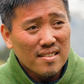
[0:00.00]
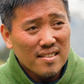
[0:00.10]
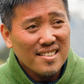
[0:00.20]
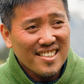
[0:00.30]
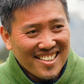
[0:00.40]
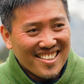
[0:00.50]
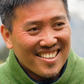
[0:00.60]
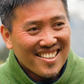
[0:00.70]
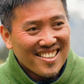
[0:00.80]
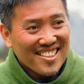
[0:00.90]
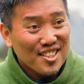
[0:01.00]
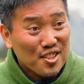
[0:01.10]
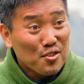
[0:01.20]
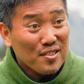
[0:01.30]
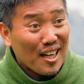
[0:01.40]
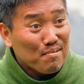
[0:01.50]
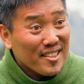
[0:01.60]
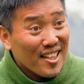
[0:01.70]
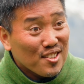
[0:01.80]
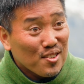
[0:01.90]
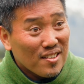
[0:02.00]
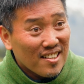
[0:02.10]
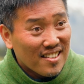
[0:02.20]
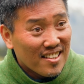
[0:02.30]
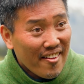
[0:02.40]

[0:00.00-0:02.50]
Isn't it? It still comes down to what?